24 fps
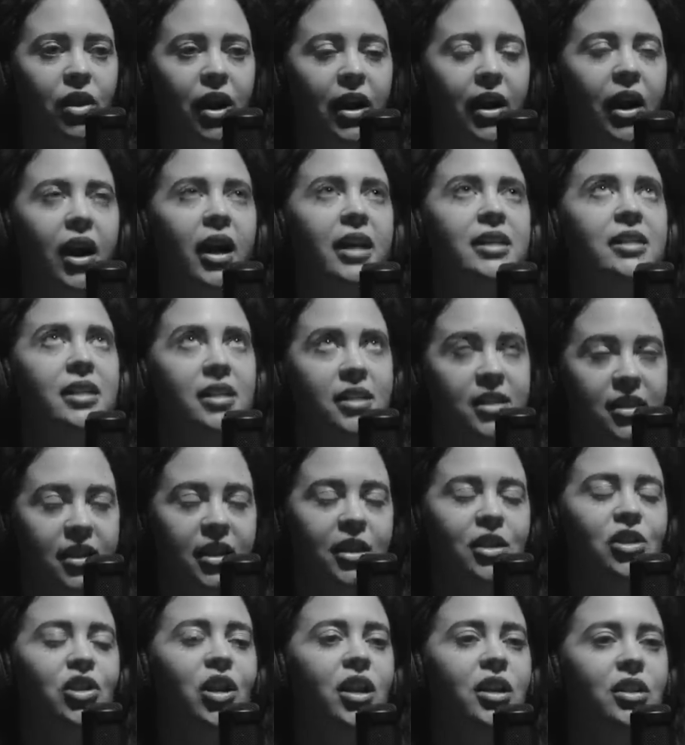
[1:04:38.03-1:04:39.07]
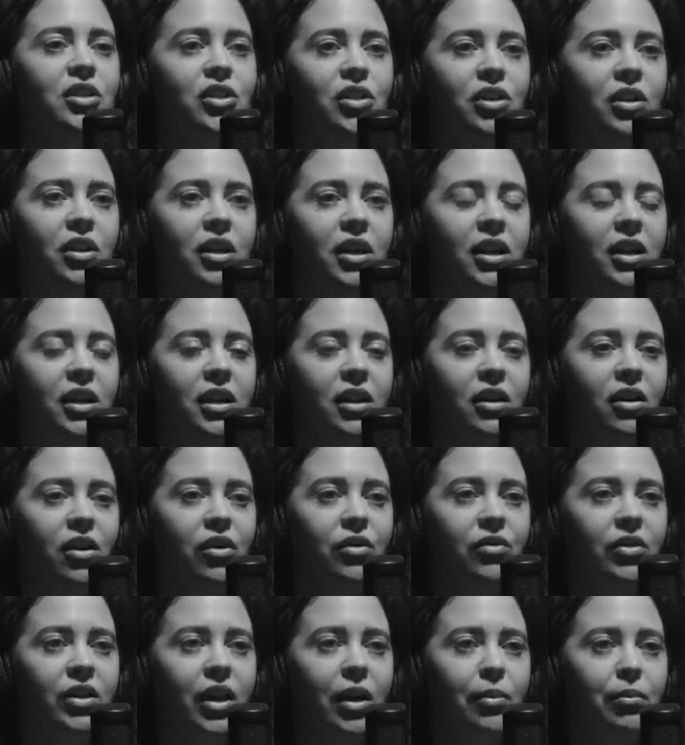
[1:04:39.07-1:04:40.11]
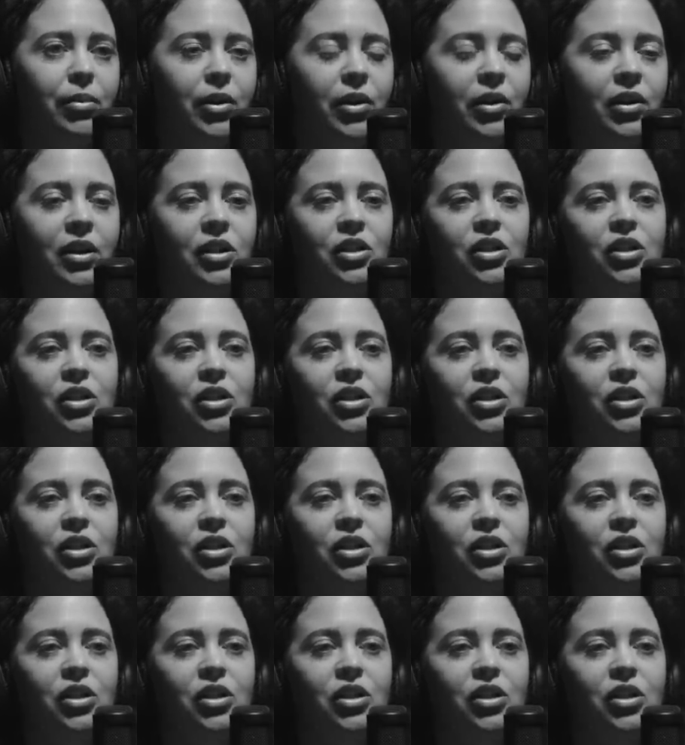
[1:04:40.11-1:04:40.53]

I, I did see a change in, in it over that period,